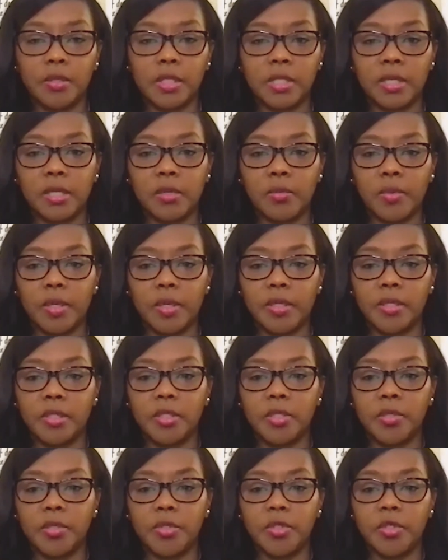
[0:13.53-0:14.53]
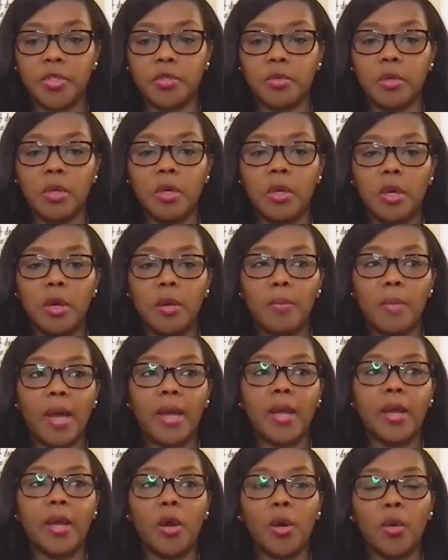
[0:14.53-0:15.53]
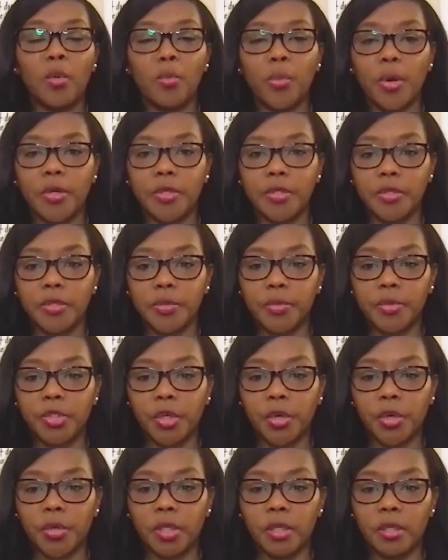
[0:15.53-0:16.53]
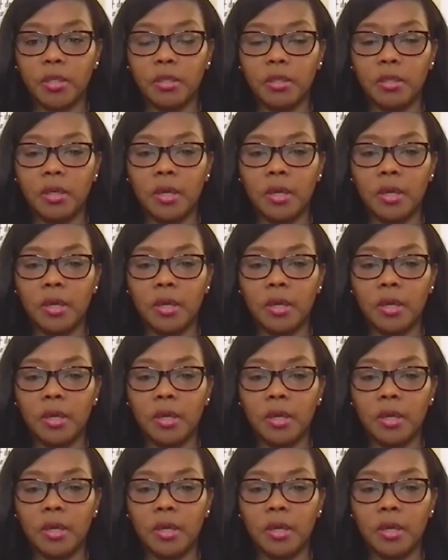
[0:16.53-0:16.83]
study was due to my own personal journey